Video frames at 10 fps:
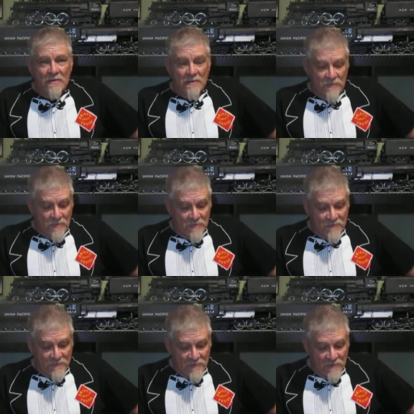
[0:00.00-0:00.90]
you're going to
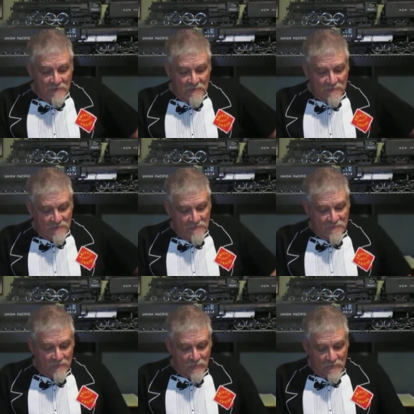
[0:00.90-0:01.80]
see the his
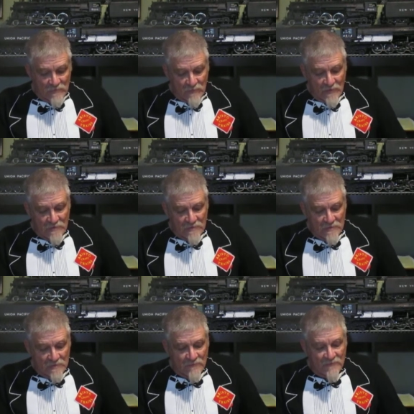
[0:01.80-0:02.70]
historical record
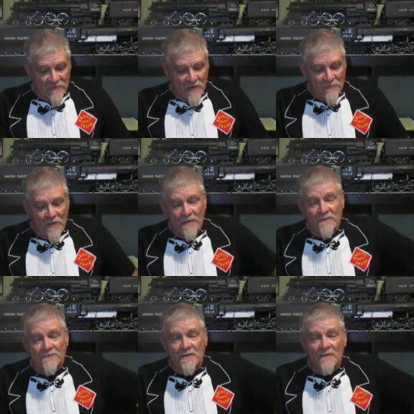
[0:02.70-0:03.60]
here of the timeline and
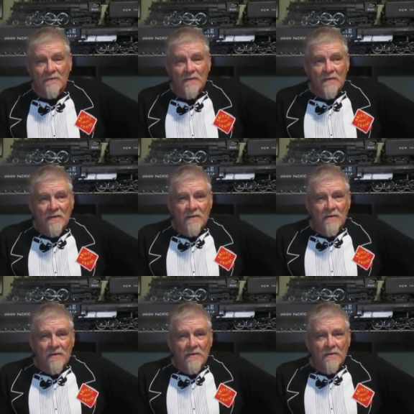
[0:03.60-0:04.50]
stuff,
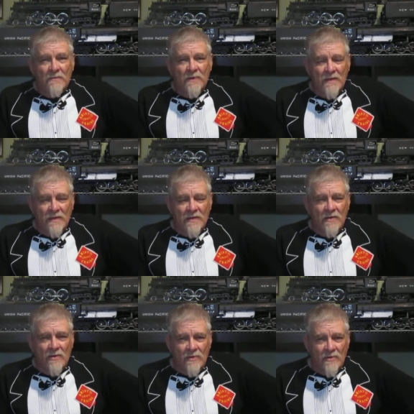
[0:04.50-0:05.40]
but he
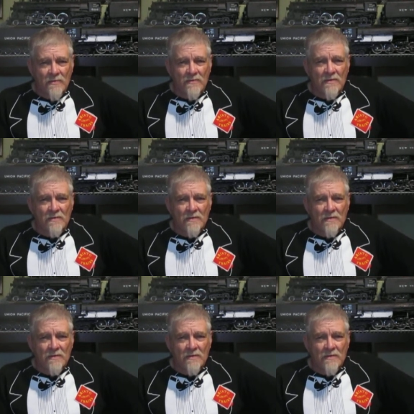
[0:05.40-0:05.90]
heard,